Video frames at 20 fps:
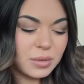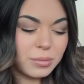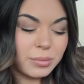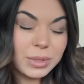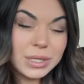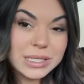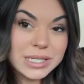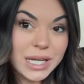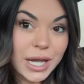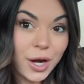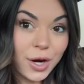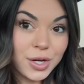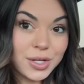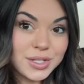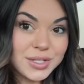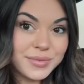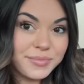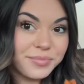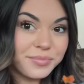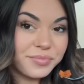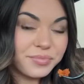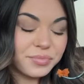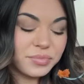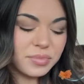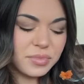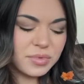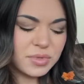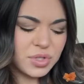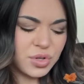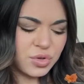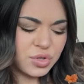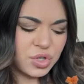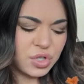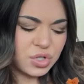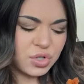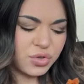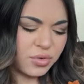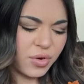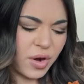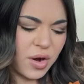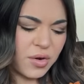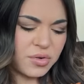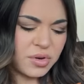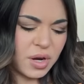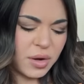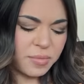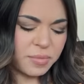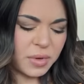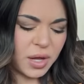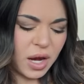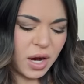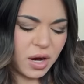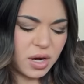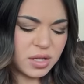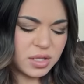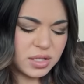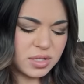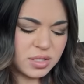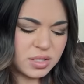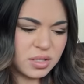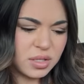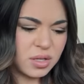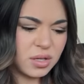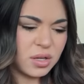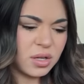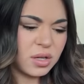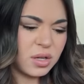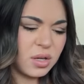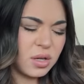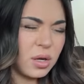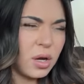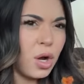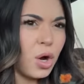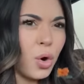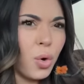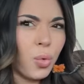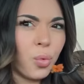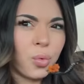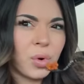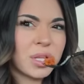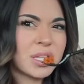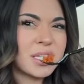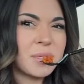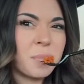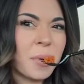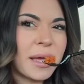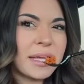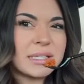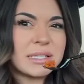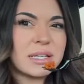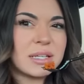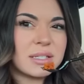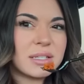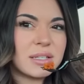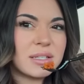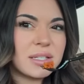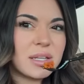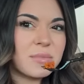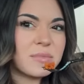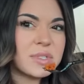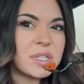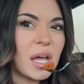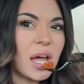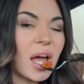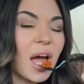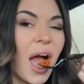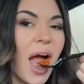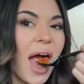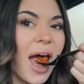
But it's carrots. So it's just ground up carrots with spices, it seems like.